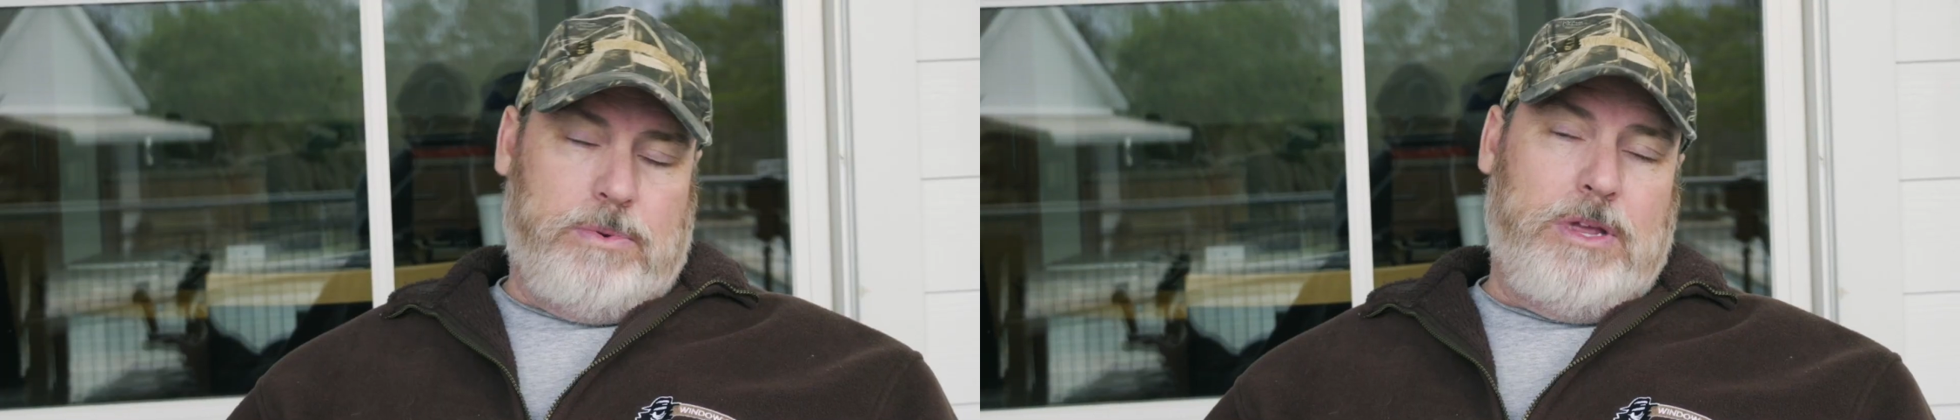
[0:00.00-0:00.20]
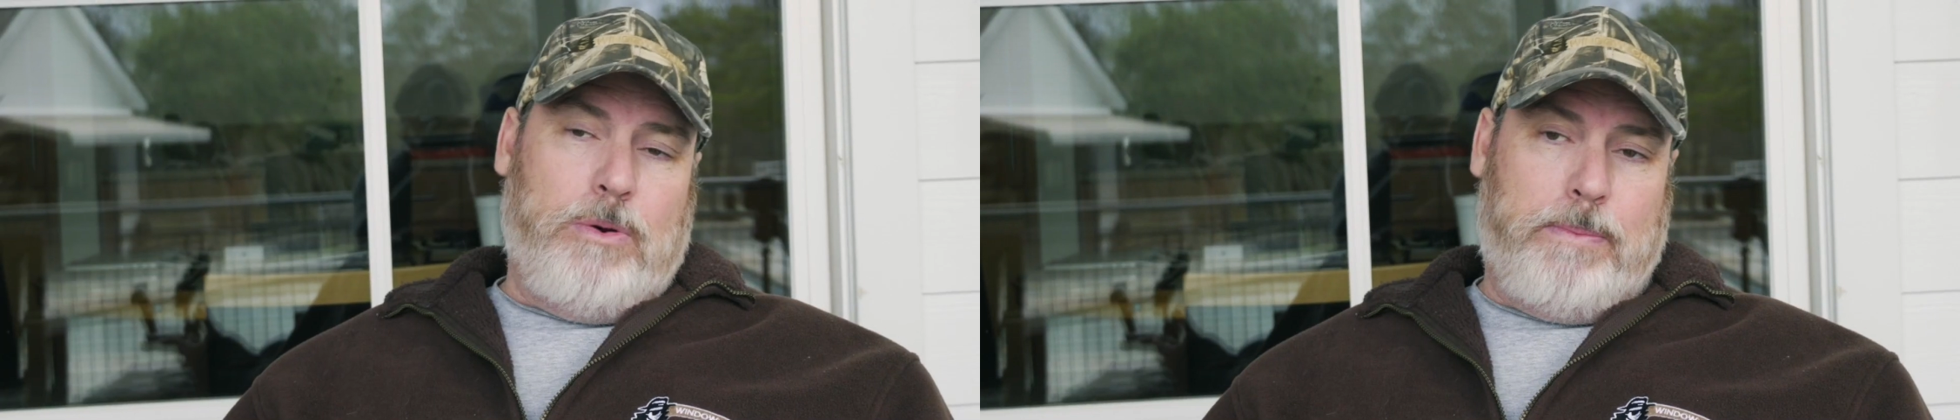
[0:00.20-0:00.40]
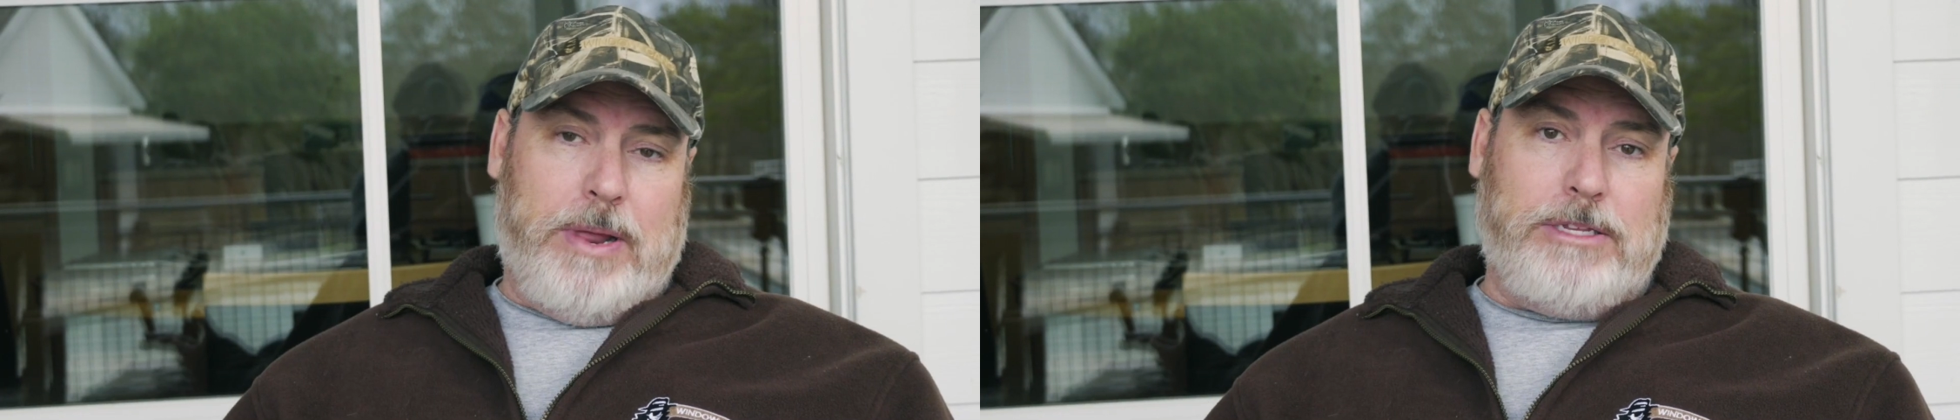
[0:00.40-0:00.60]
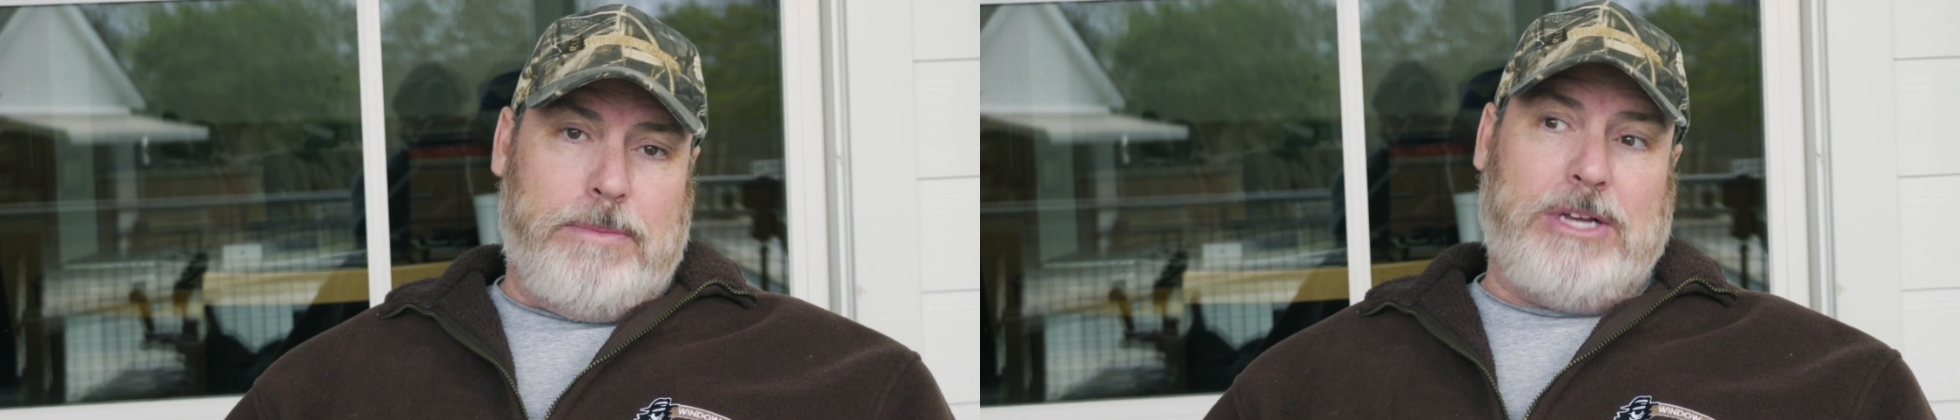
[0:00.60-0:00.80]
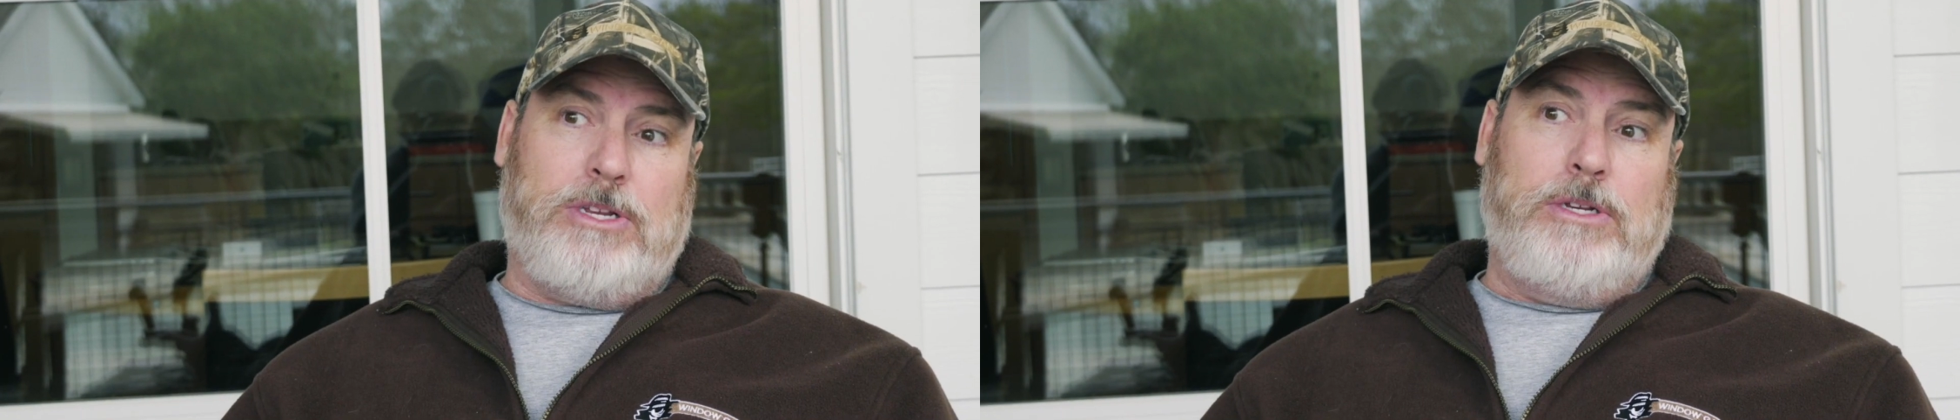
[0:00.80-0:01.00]
didn't replace
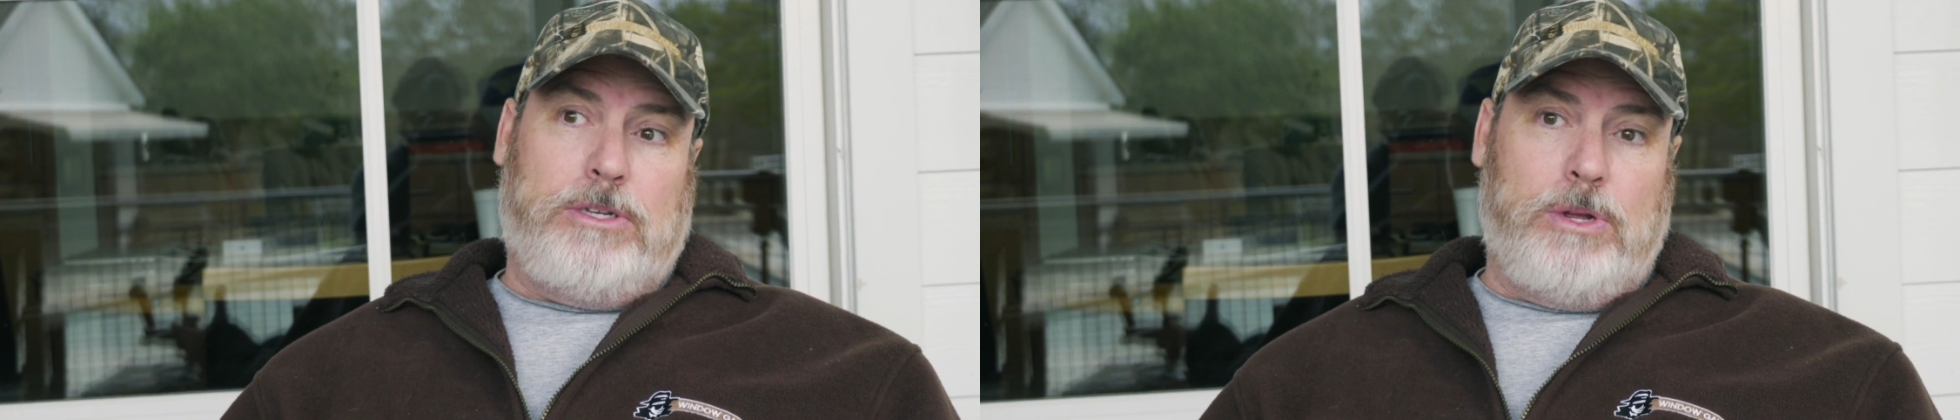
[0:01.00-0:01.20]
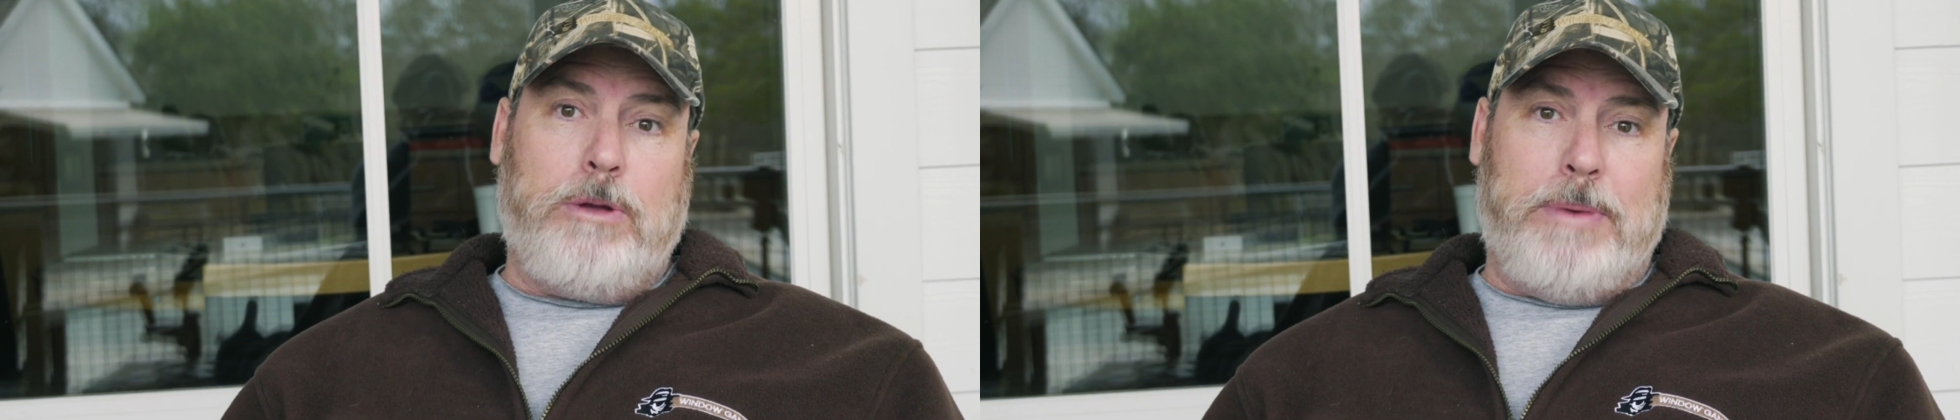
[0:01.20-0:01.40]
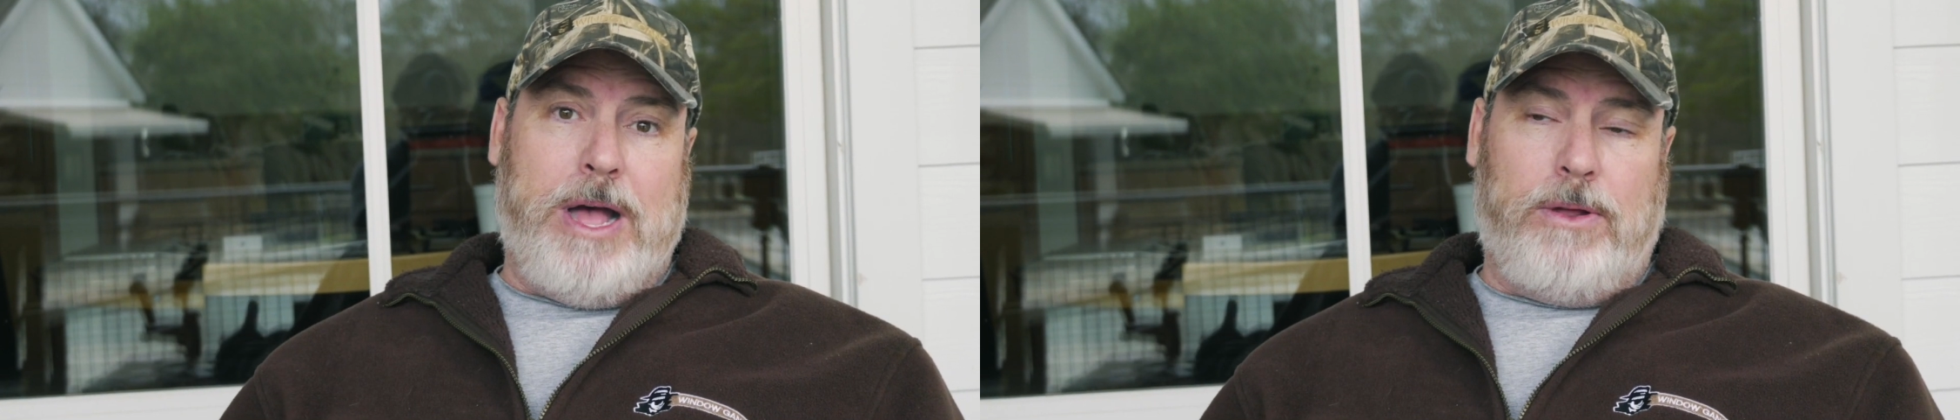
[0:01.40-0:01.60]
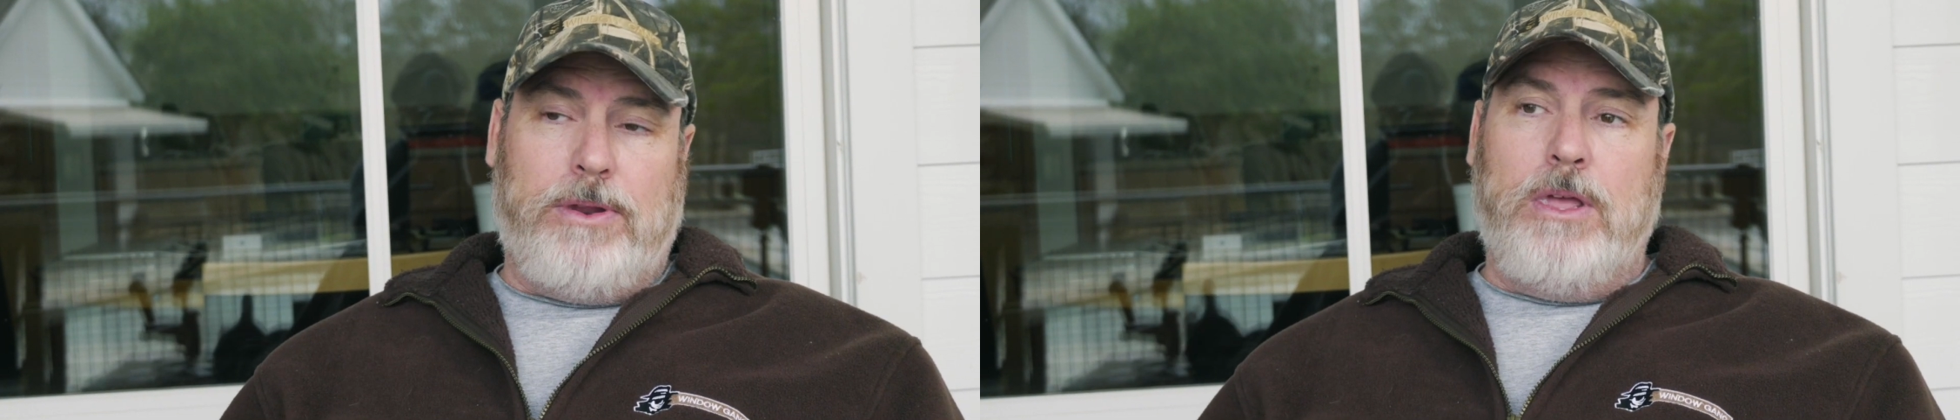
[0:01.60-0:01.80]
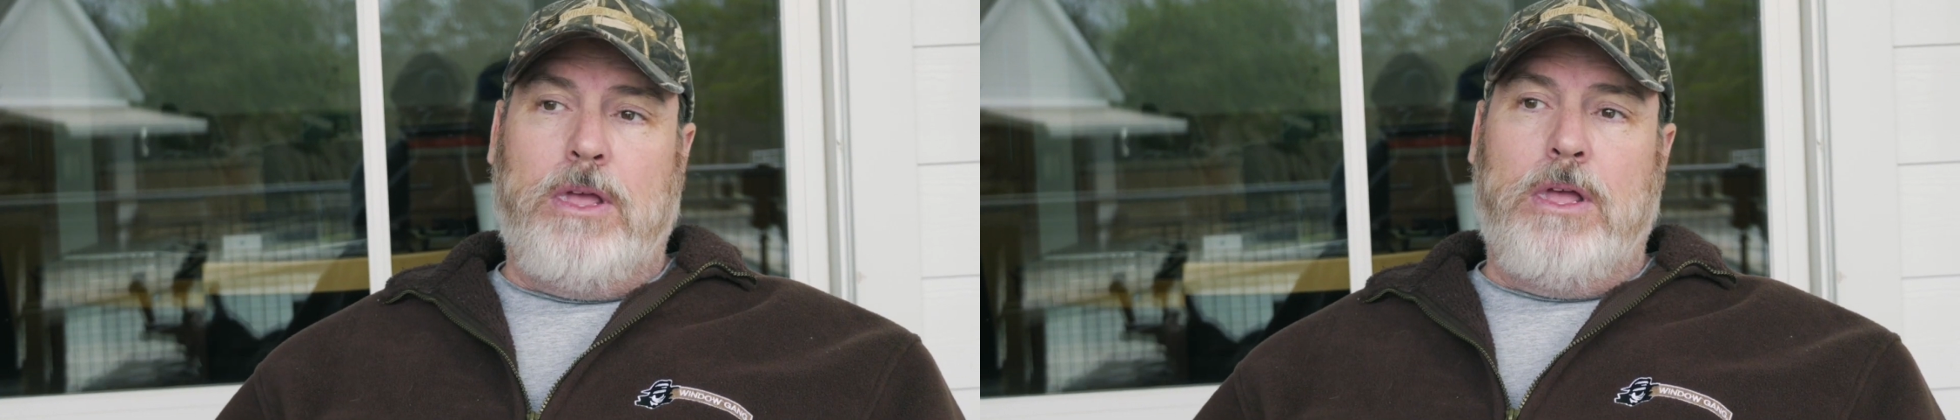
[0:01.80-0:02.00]
them, actually took them out,